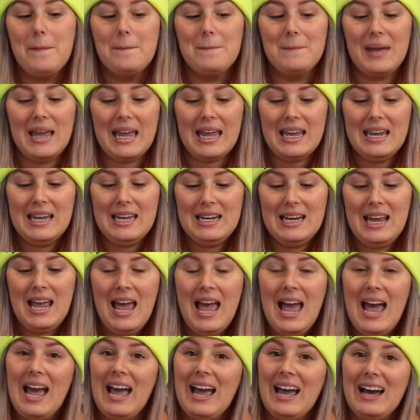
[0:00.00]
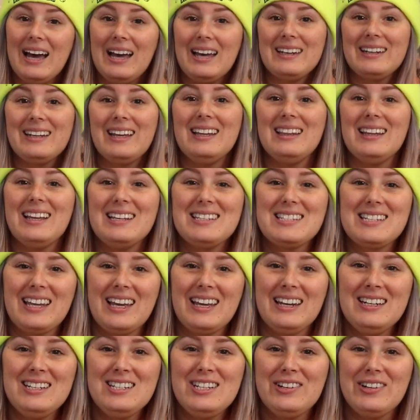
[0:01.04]
made, and let's
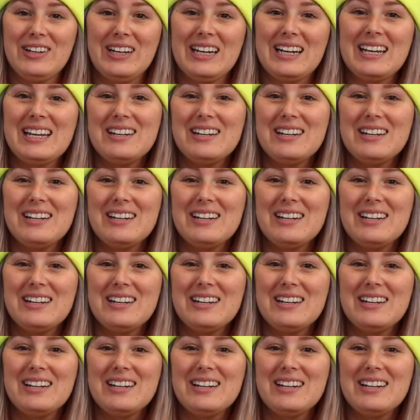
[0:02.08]
get into it.